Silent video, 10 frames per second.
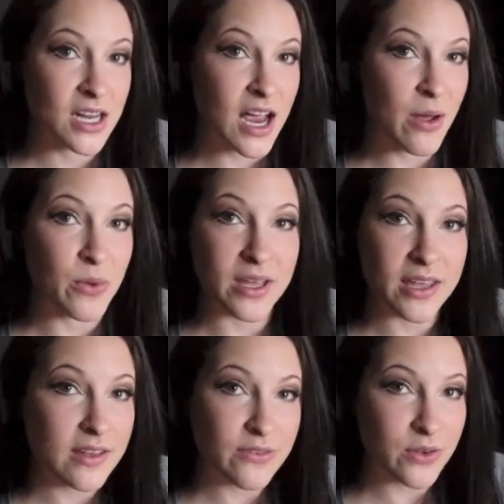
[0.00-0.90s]
I will
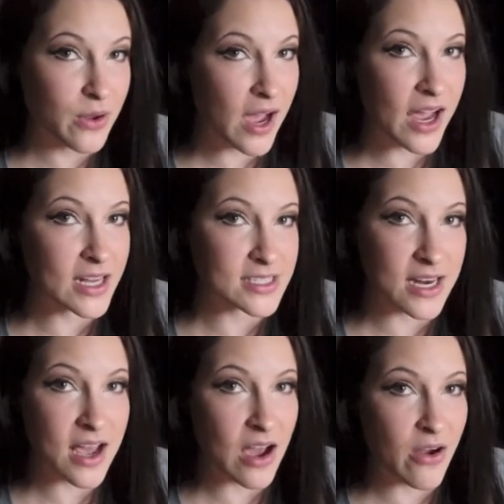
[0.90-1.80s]
give you guys
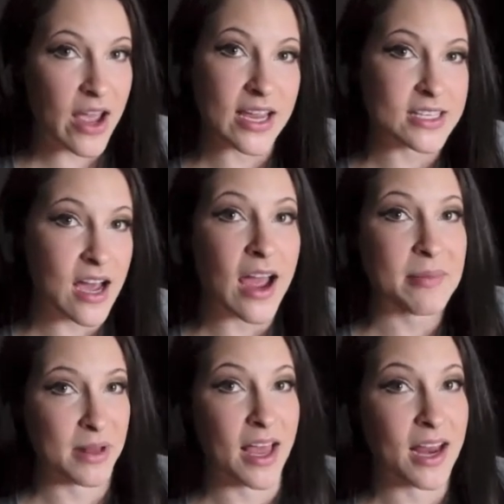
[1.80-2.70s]
now a
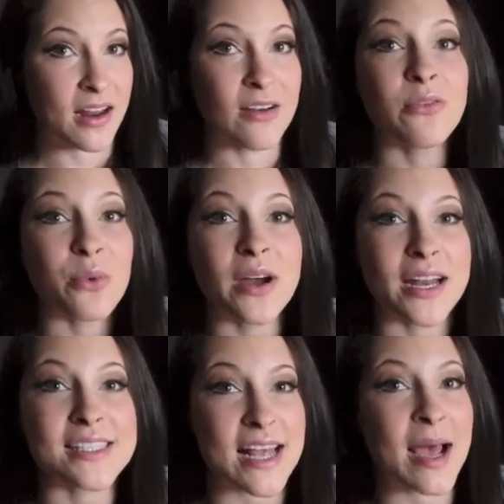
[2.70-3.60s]
timeline of what
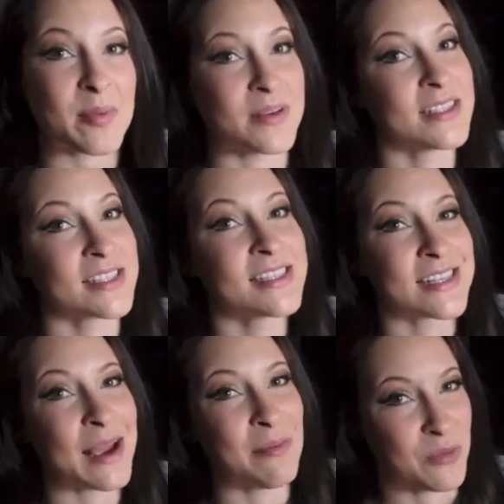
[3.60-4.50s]
has happened since
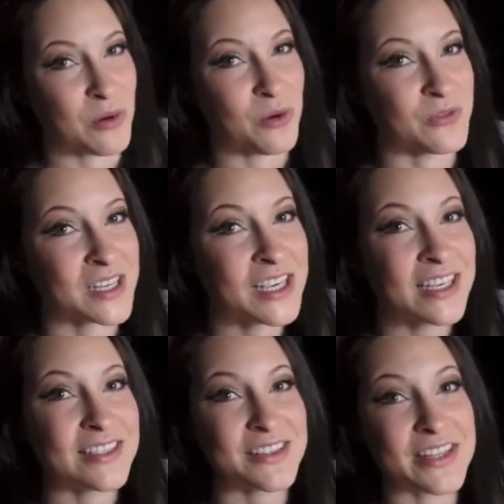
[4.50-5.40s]
I moved
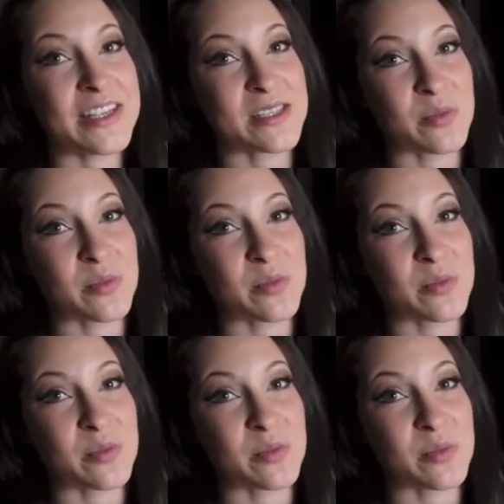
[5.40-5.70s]
to the Izu